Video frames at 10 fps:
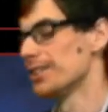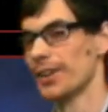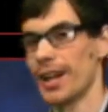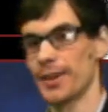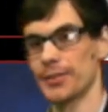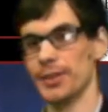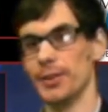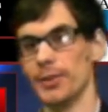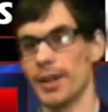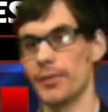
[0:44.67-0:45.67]
Good
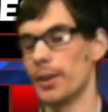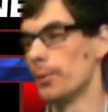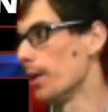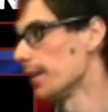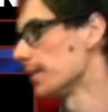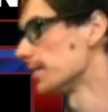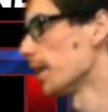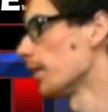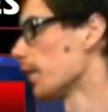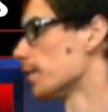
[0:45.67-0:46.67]
afternoon, everyone. Let's
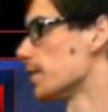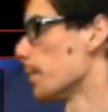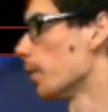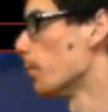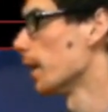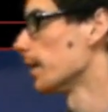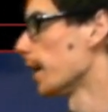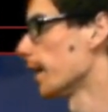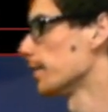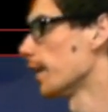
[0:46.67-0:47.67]
take a look at some of the weather
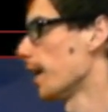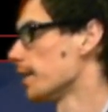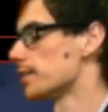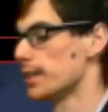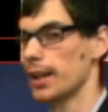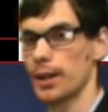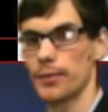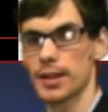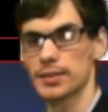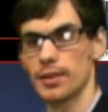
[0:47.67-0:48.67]
headlines. The lake
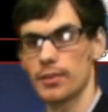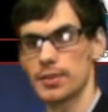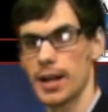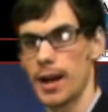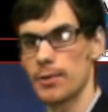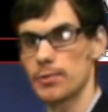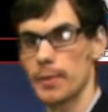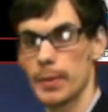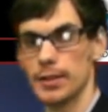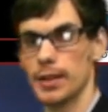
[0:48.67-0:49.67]
effect snow showers
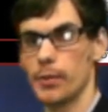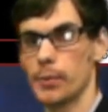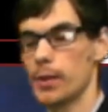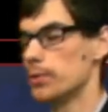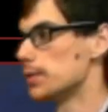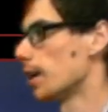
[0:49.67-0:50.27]
we've been dealing with will